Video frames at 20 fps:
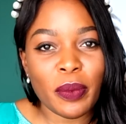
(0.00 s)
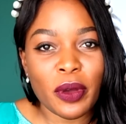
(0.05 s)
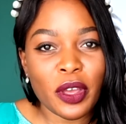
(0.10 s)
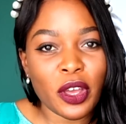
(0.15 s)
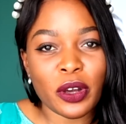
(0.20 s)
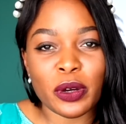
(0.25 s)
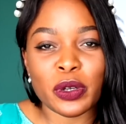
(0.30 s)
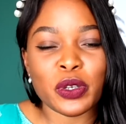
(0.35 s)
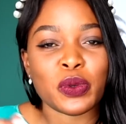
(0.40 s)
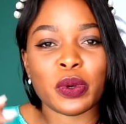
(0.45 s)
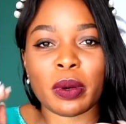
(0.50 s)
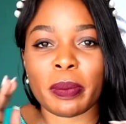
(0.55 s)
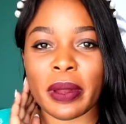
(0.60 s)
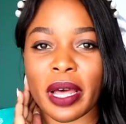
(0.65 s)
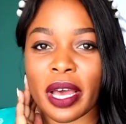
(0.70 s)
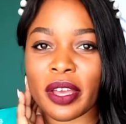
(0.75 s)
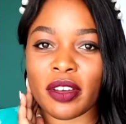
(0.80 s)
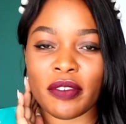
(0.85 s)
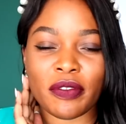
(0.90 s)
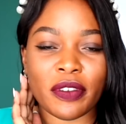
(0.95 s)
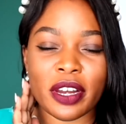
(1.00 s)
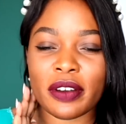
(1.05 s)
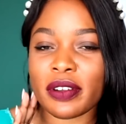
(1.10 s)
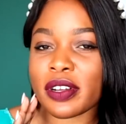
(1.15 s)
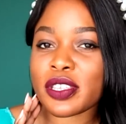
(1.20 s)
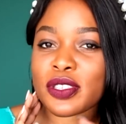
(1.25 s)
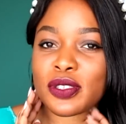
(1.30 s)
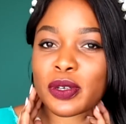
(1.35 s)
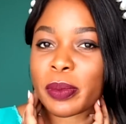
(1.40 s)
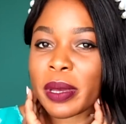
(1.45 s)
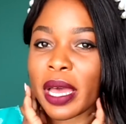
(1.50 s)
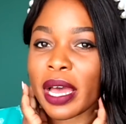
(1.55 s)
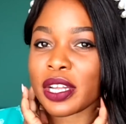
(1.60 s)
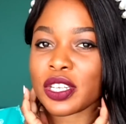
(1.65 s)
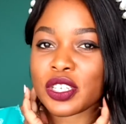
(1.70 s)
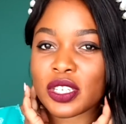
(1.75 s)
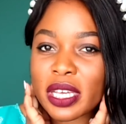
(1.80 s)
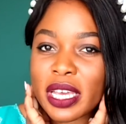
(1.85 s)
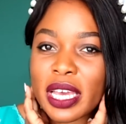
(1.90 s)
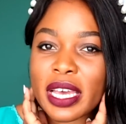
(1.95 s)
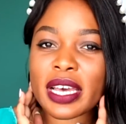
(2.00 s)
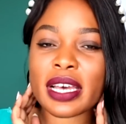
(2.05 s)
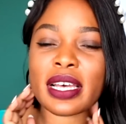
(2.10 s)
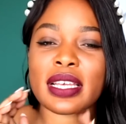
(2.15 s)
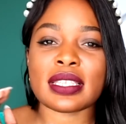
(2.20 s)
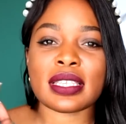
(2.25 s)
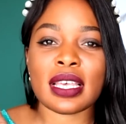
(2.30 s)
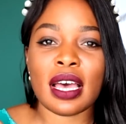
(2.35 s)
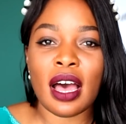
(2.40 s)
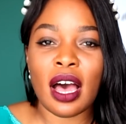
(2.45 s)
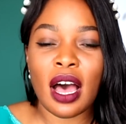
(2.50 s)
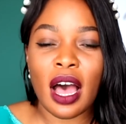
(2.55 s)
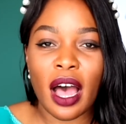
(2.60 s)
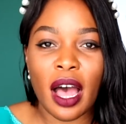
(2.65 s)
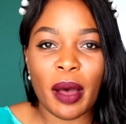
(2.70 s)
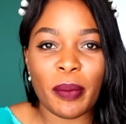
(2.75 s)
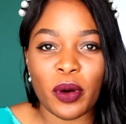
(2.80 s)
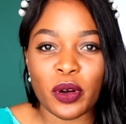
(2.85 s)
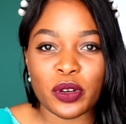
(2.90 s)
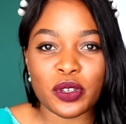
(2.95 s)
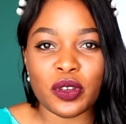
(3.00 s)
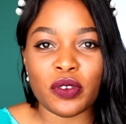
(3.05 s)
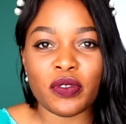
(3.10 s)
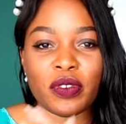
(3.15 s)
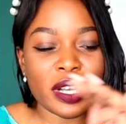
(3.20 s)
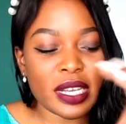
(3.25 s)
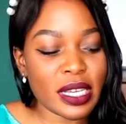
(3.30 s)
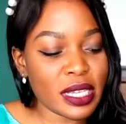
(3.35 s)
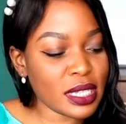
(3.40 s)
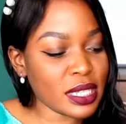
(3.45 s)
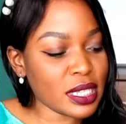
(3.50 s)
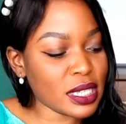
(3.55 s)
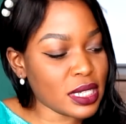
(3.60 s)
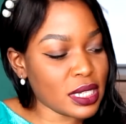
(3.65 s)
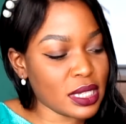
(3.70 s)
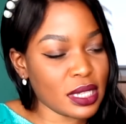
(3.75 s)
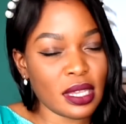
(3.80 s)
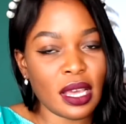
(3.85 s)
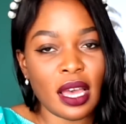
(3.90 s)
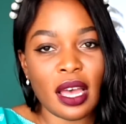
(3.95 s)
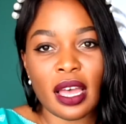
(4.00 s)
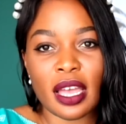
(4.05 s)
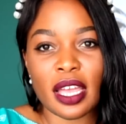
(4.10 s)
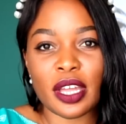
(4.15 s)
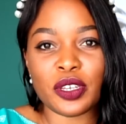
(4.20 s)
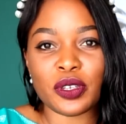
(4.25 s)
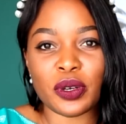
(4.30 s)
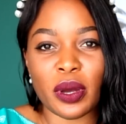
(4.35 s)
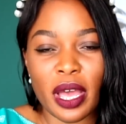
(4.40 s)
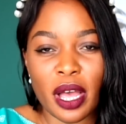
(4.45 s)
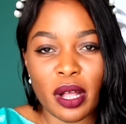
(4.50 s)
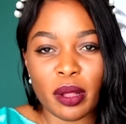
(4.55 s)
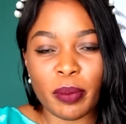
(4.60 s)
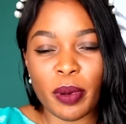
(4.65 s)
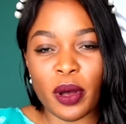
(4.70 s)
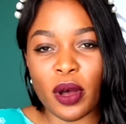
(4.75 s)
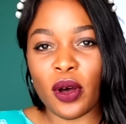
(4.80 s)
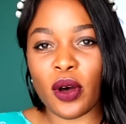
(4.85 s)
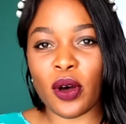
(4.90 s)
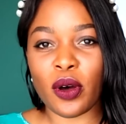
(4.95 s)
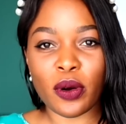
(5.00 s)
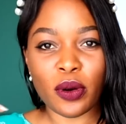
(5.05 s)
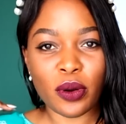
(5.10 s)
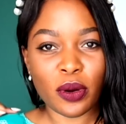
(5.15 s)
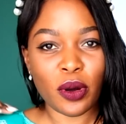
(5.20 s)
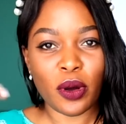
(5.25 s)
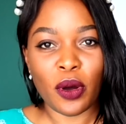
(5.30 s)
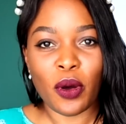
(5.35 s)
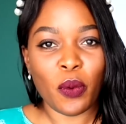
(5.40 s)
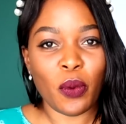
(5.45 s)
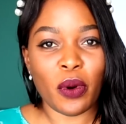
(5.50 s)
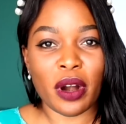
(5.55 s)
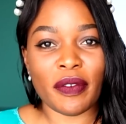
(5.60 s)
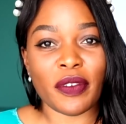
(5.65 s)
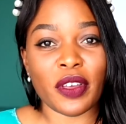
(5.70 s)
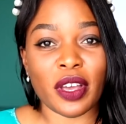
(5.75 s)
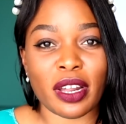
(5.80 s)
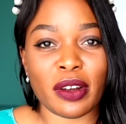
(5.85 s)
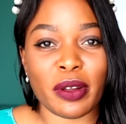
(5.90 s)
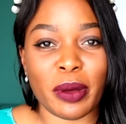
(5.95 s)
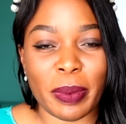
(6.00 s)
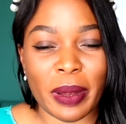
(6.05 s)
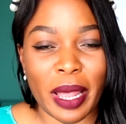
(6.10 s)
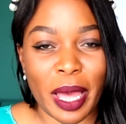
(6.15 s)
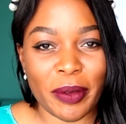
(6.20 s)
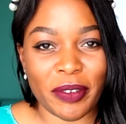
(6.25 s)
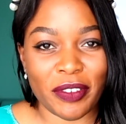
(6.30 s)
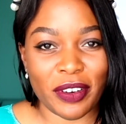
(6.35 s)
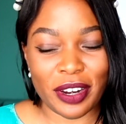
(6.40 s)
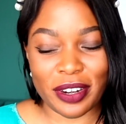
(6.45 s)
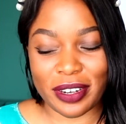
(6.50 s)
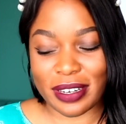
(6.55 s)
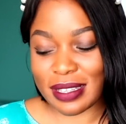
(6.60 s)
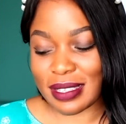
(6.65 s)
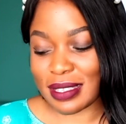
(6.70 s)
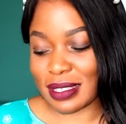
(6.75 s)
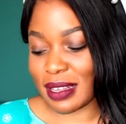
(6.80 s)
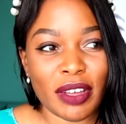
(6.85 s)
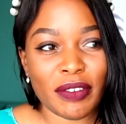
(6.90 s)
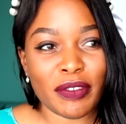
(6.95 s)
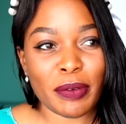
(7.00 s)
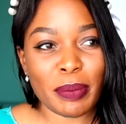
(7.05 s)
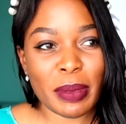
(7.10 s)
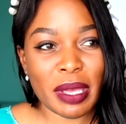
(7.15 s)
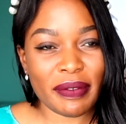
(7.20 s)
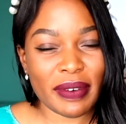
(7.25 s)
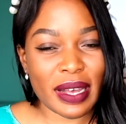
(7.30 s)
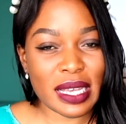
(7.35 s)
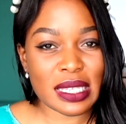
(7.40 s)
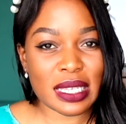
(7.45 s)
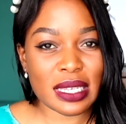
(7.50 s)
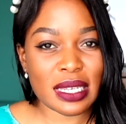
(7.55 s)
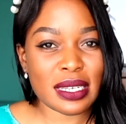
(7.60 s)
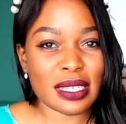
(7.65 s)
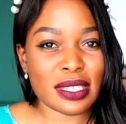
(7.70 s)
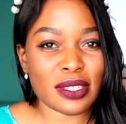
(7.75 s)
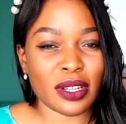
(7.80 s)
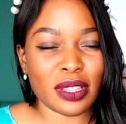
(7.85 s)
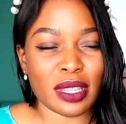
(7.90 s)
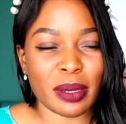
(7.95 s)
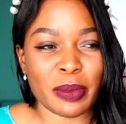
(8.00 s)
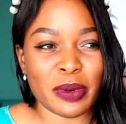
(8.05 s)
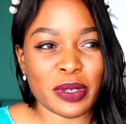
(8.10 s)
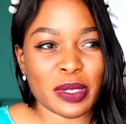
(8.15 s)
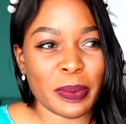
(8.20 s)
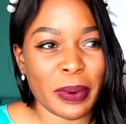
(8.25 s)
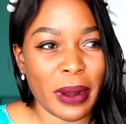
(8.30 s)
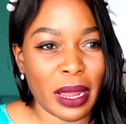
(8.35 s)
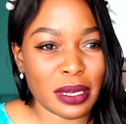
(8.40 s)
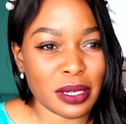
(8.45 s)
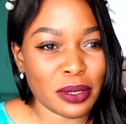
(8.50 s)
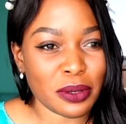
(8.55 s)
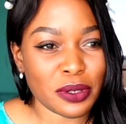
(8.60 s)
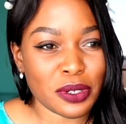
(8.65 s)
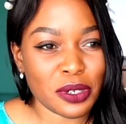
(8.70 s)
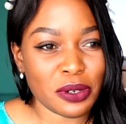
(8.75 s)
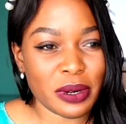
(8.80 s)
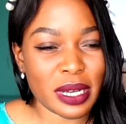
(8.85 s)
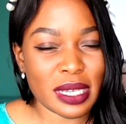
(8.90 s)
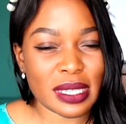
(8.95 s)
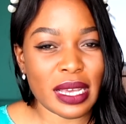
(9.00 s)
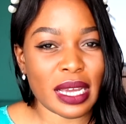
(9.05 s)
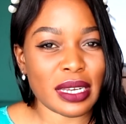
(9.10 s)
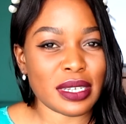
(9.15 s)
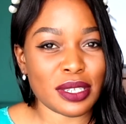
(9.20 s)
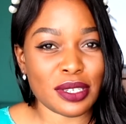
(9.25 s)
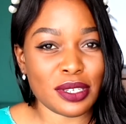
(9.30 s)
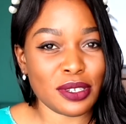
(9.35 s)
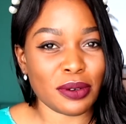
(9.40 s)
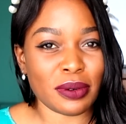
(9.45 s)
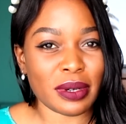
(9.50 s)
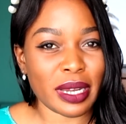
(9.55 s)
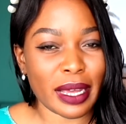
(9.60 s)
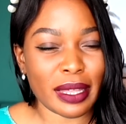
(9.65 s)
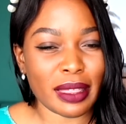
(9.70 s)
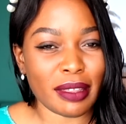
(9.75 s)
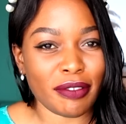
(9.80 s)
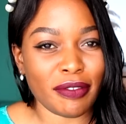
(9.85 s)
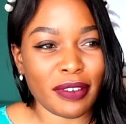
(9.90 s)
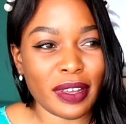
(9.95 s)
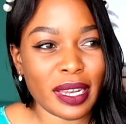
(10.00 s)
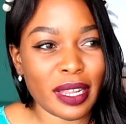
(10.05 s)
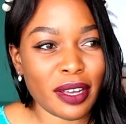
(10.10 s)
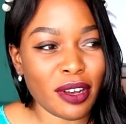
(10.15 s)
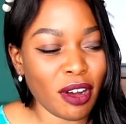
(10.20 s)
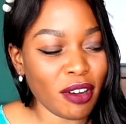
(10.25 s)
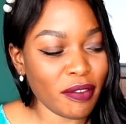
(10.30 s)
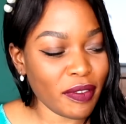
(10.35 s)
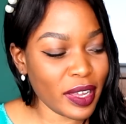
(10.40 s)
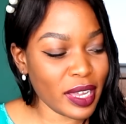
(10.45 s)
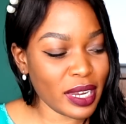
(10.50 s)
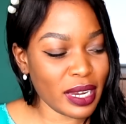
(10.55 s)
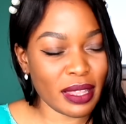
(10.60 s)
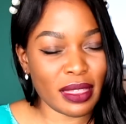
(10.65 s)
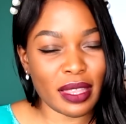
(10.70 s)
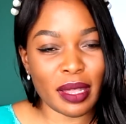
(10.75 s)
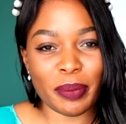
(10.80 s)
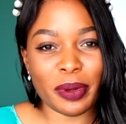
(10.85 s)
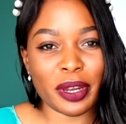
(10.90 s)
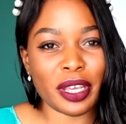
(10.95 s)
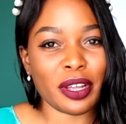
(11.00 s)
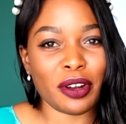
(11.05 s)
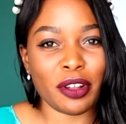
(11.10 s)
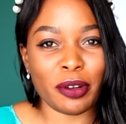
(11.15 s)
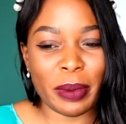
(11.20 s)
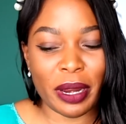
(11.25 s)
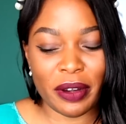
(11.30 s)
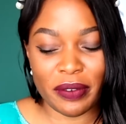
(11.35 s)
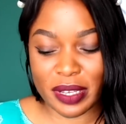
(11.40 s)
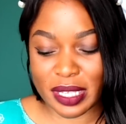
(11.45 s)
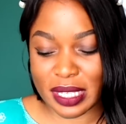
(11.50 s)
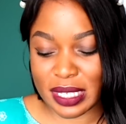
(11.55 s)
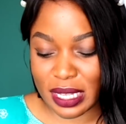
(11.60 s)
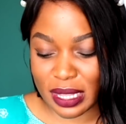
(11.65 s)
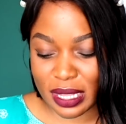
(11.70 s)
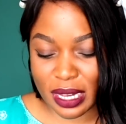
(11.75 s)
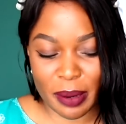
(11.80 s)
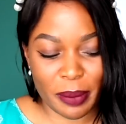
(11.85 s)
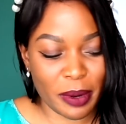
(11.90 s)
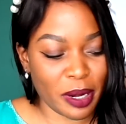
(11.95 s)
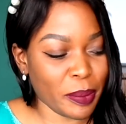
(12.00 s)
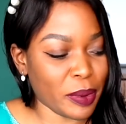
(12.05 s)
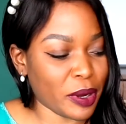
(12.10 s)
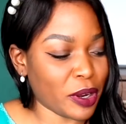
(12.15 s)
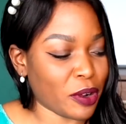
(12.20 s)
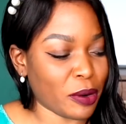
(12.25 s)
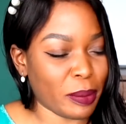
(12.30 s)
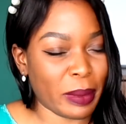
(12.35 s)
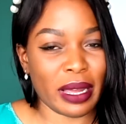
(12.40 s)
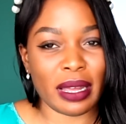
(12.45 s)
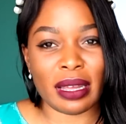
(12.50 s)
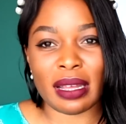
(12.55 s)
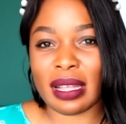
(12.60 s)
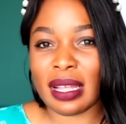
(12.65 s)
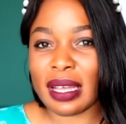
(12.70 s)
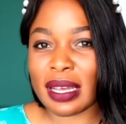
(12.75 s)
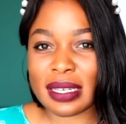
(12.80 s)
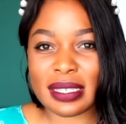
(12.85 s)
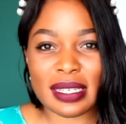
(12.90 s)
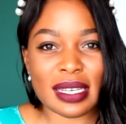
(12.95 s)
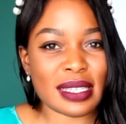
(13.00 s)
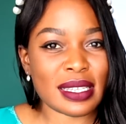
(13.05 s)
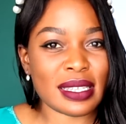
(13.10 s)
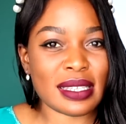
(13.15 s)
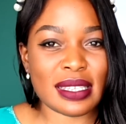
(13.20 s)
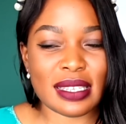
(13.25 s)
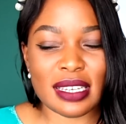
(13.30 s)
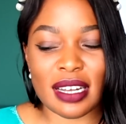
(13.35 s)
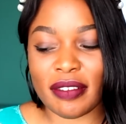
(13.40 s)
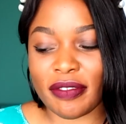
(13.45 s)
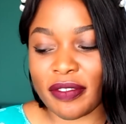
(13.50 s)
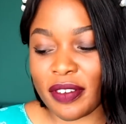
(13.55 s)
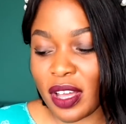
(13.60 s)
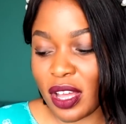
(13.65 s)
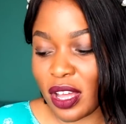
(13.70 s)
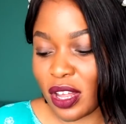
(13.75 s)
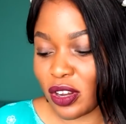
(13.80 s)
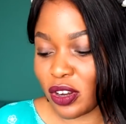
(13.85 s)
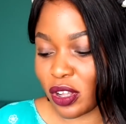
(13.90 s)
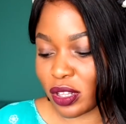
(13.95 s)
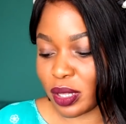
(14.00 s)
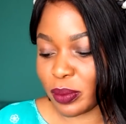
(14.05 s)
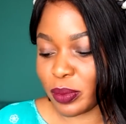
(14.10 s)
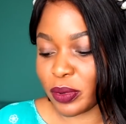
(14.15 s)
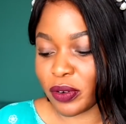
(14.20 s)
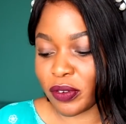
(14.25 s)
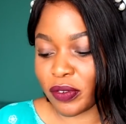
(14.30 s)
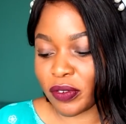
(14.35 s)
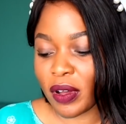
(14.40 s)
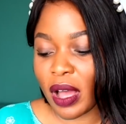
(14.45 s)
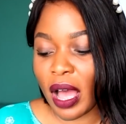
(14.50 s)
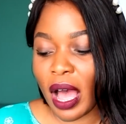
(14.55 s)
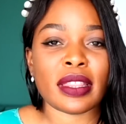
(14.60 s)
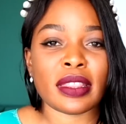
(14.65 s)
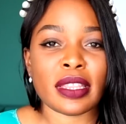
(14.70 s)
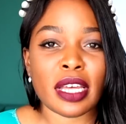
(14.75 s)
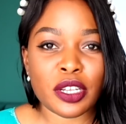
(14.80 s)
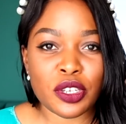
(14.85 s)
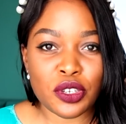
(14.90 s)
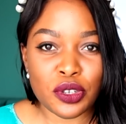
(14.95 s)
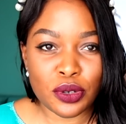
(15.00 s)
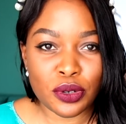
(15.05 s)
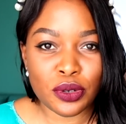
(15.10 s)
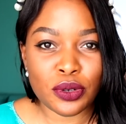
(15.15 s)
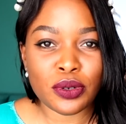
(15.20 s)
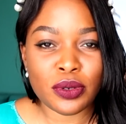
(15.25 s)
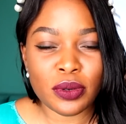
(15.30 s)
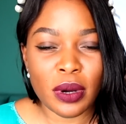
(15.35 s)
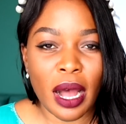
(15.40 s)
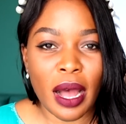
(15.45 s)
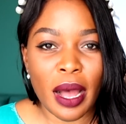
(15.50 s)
where you're going to apply your fragrance. So behind your ears, on your wrists, in your elbow, wherever you're going to apply fragrance. For me, Vaseline is not the most practical choice. I just don't like the feeling of it, and then putting it on my wrist and then I'm going to put it on my desk and stuff, not the move. They do